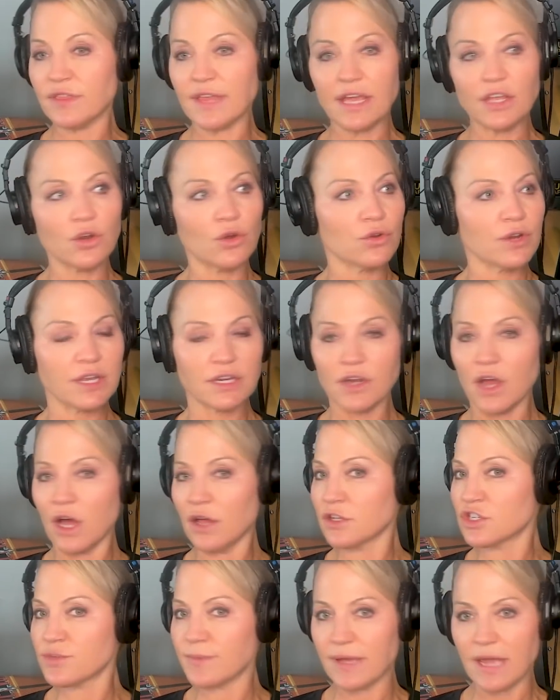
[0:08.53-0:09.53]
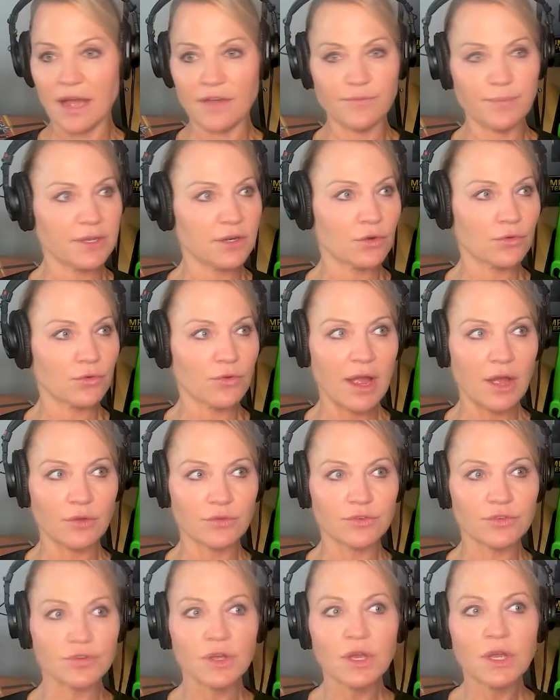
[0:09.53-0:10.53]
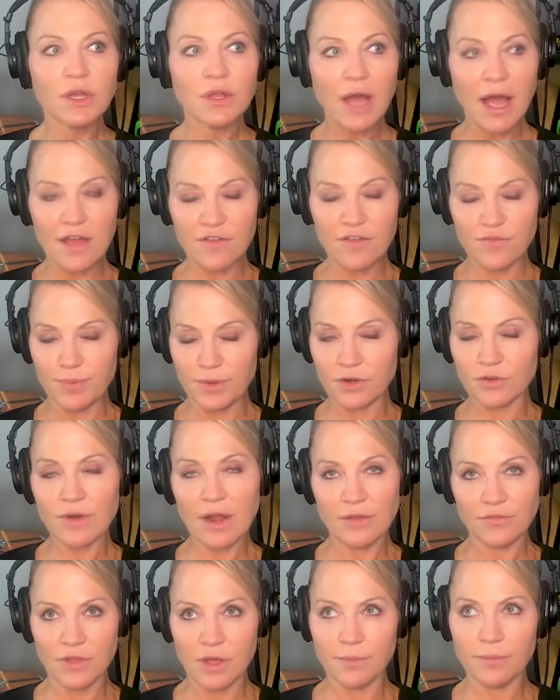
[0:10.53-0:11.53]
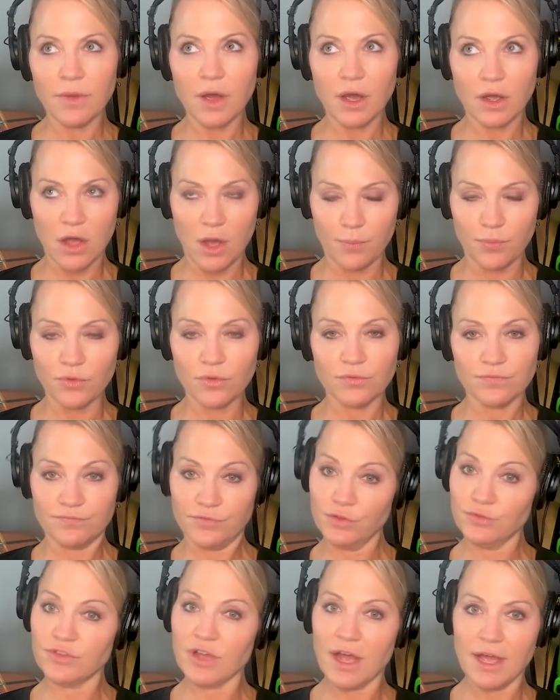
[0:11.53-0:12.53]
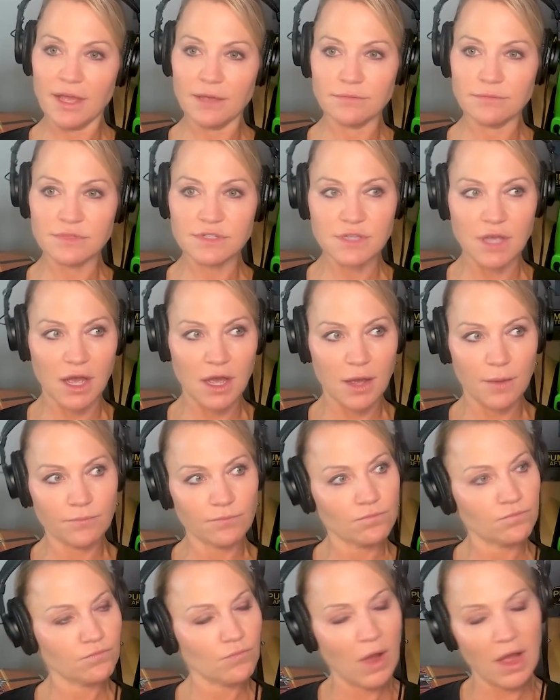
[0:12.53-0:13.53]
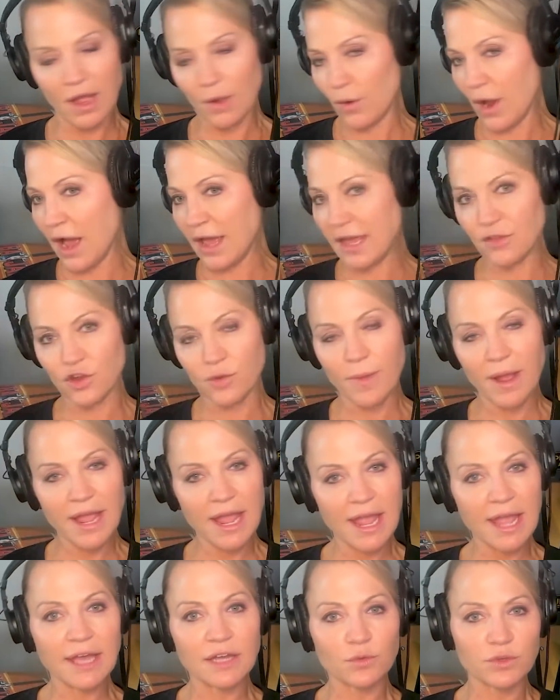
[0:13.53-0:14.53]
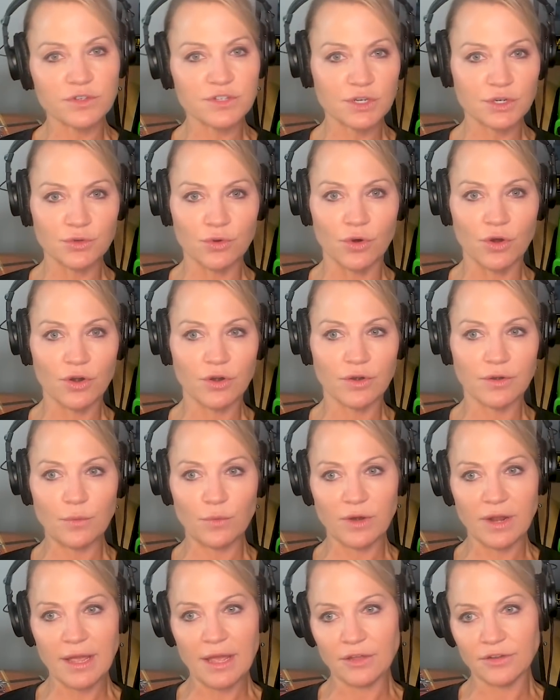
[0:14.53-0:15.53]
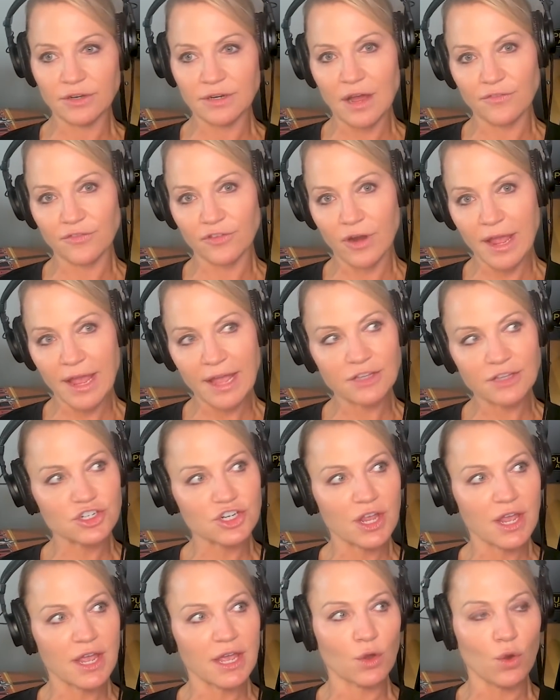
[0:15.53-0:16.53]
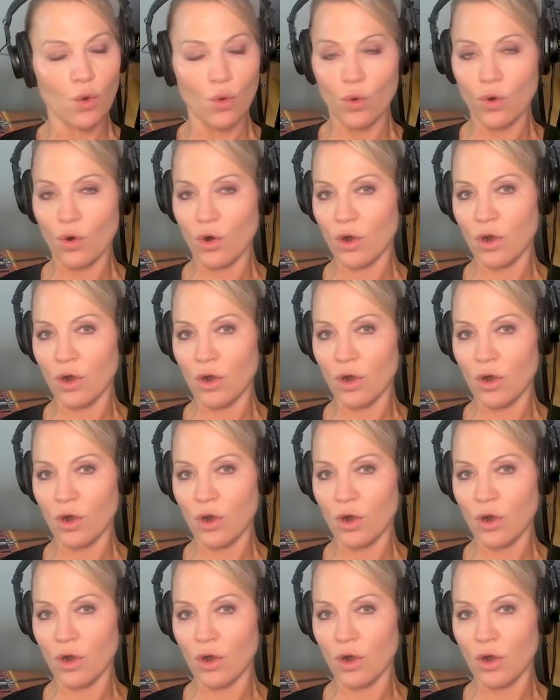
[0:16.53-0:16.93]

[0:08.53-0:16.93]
They don't acknowledge me. I've been around them a couple, few times. Either my hand was ignored when I held it out for a handshake, or